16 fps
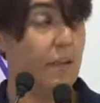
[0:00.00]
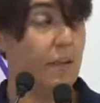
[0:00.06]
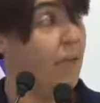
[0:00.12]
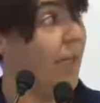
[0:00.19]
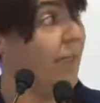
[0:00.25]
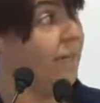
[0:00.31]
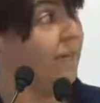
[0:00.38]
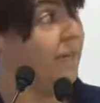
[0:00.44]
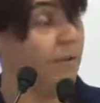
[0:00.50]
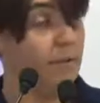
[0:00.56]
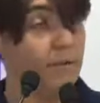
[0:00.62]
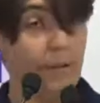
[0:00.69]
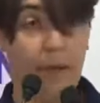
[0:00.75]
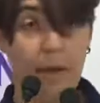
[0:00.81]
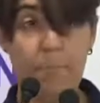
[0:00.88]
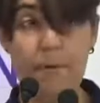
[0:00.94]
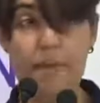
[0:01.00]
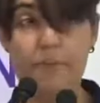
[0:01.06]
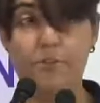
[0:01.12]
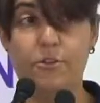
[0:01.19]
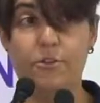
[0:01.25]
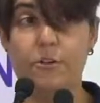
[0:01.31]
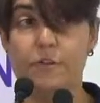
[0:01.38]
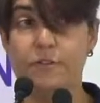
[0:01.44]
and the
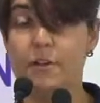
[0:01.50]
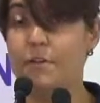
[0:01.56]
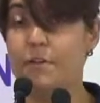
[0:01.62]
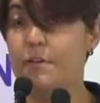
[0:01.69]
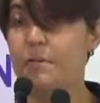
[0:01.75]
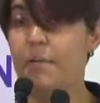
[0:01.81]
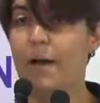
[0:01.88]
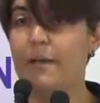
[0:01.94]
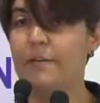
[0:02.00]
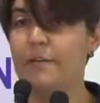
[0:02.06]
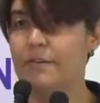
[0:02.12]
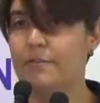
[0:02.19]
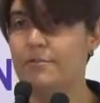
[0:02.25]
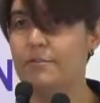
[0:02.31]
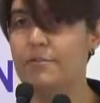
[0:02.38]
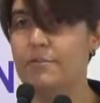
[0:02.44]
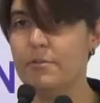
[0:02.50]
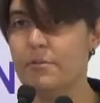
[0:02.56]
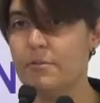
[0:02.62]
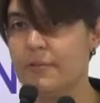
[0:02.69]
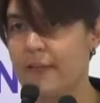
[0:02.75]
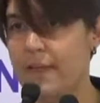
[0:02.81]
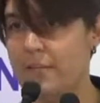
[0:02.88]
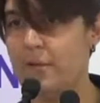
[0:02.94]
amplitude of sea level rise is also the
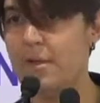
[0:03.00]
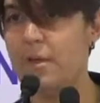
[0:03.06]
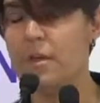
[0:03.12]
same.